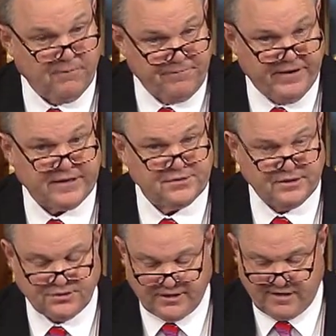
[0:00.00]
fix
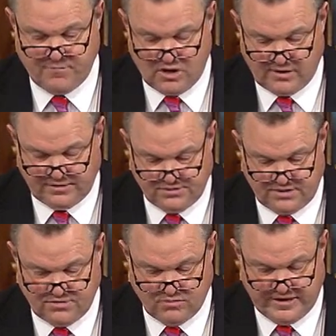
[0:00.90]
this un-American
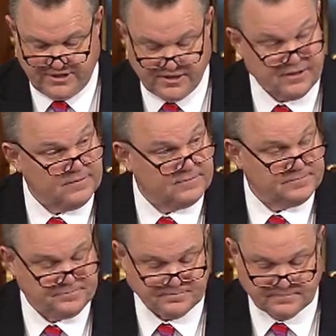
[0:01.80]
situation.
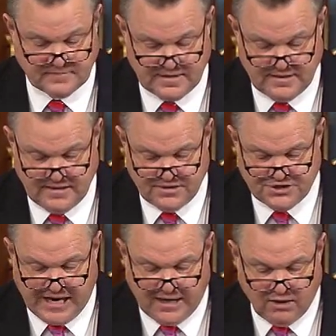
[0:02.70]

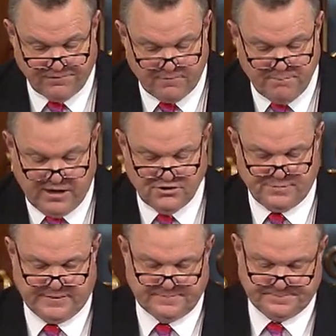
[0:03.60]
Shiloh from
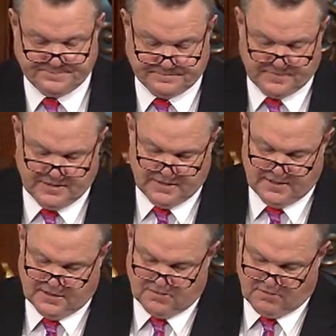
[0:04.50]
Bozeman
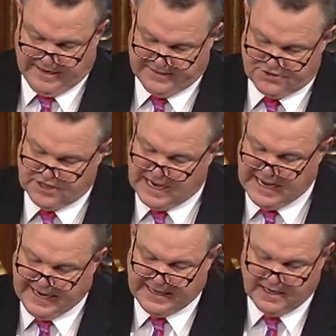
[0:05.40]
writes,
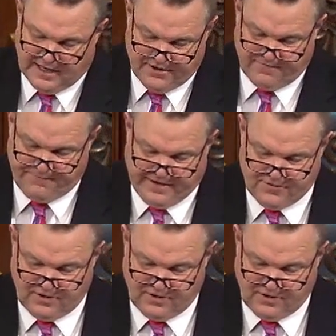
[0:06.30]
I and other federal